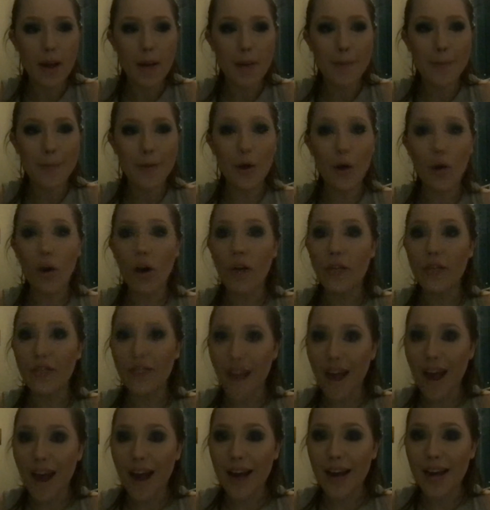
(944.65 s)
But a lot of
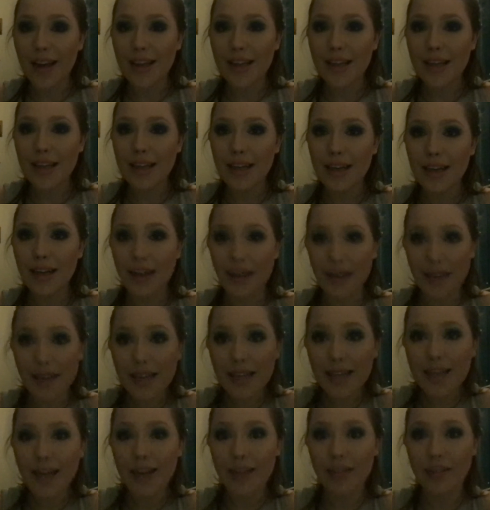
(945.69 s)
guys
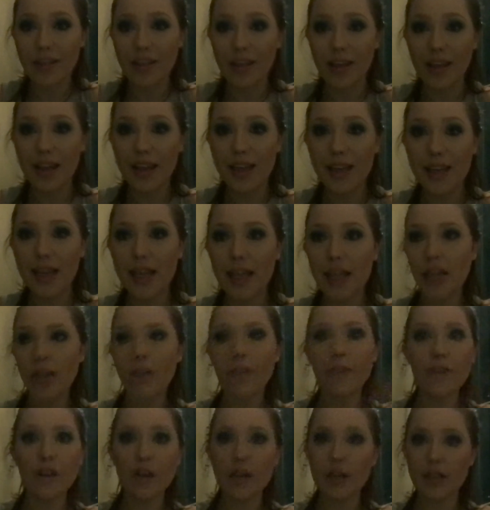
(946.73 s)
listening to this, it's their
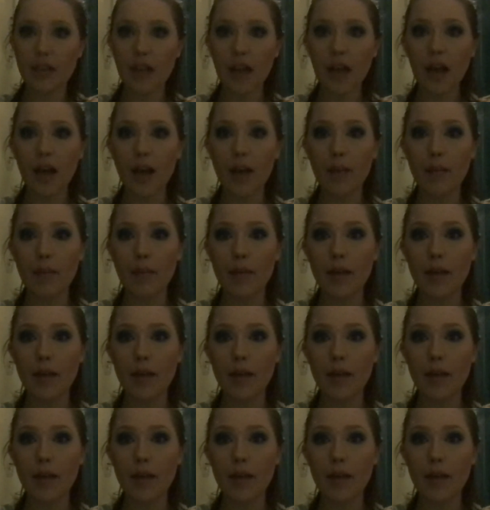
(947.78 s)
first time,